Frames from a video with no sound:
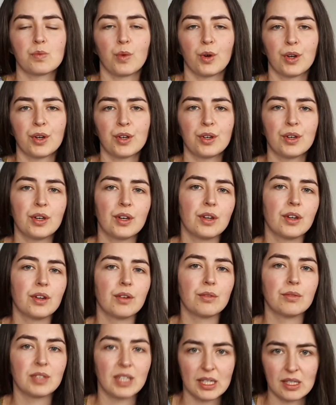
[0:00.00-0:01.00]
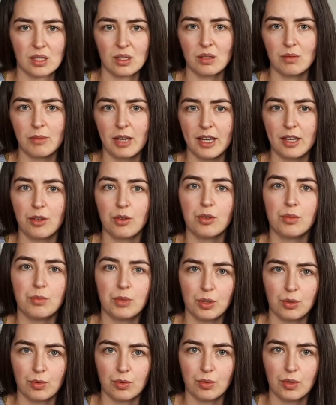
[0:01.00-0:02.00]
one doesn't make you
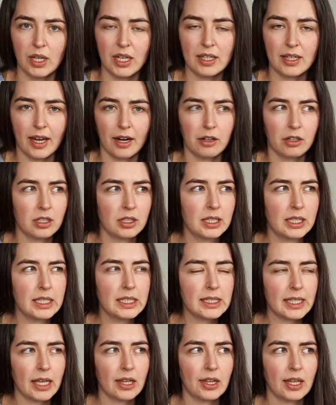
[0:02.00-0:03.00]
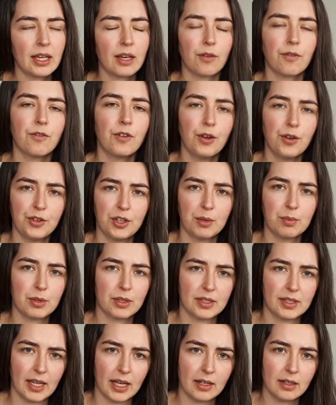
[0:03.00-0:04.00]
immune. It guarantees, I think, a
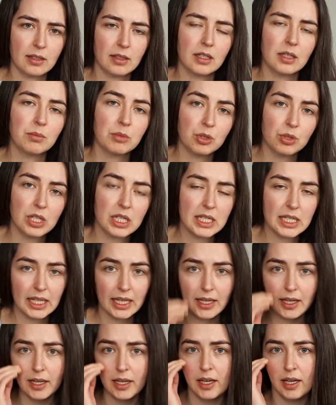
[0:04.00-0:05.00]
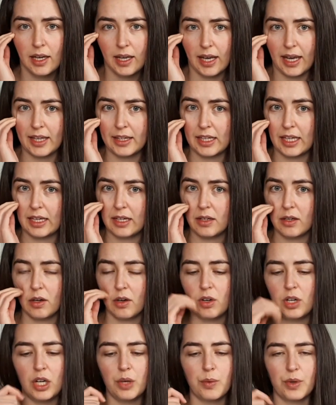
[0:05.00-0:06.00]
50% immunity, and then
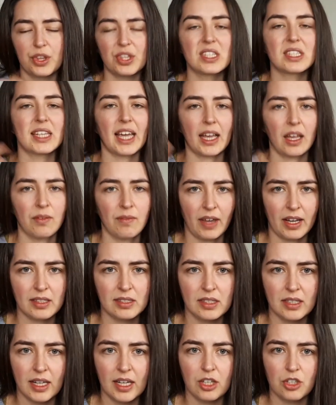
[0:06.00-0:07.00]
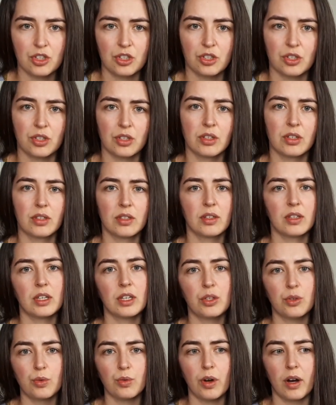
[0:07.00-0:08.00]
only with the second vaccination
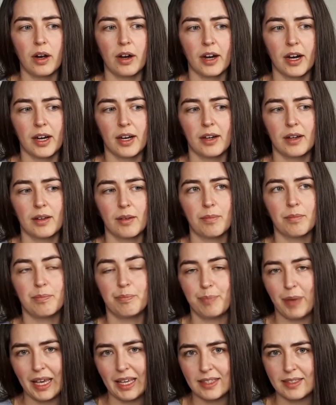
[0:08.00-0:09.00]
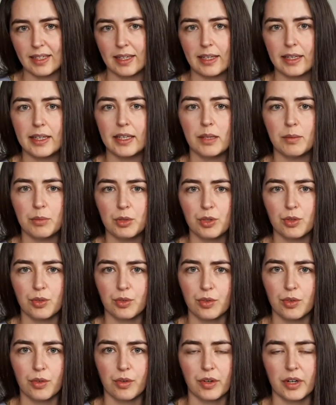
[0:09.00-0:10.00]
you are basically
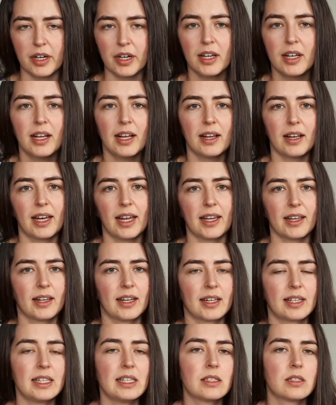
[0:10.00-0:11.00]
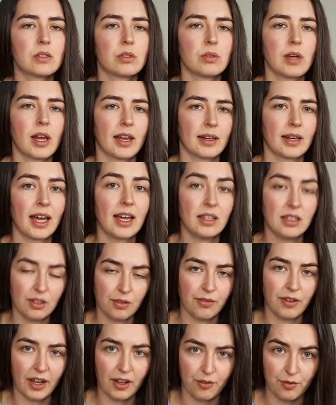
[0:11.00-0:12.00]
immune, or like at least to like
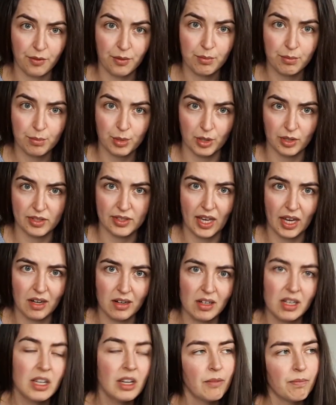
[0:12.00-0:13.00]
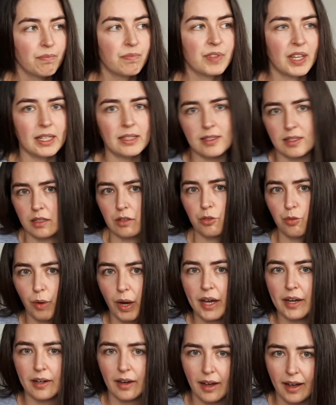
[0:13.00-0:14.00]
95%. That's a
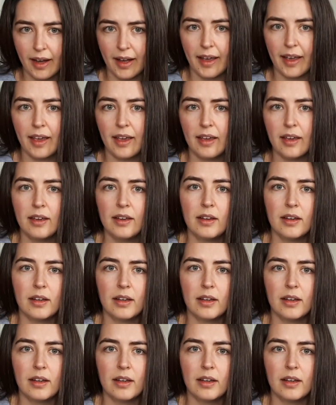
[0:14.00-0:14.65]
quite high